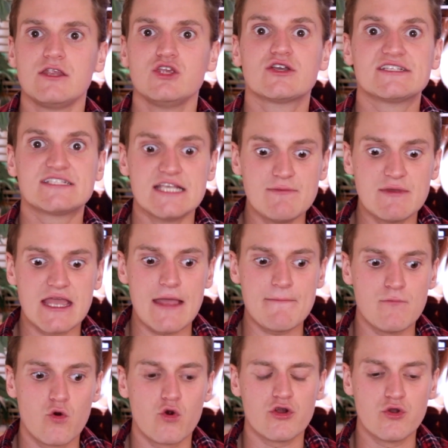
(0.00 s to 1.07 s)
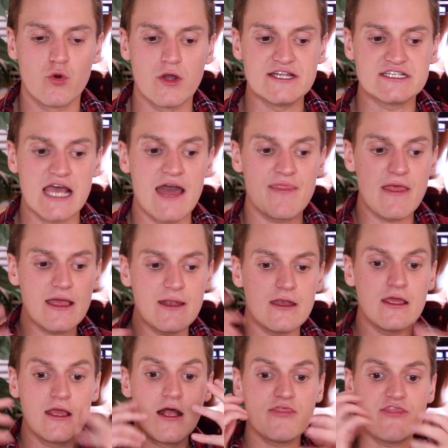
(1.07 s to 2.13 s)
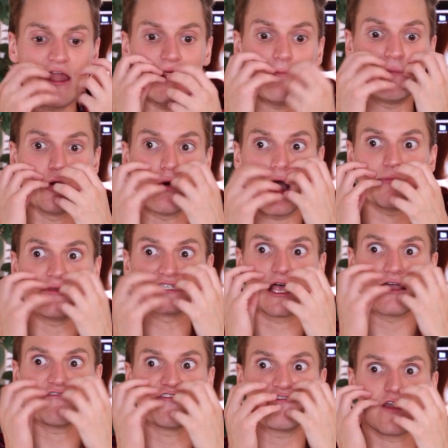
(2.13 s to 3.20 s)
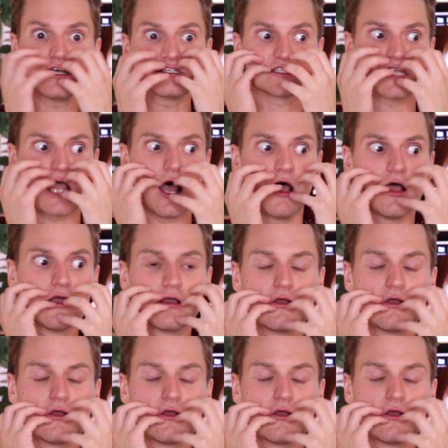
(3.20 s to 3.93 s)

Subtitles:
you can see me getting more annoyed. And then it built up this like fluster.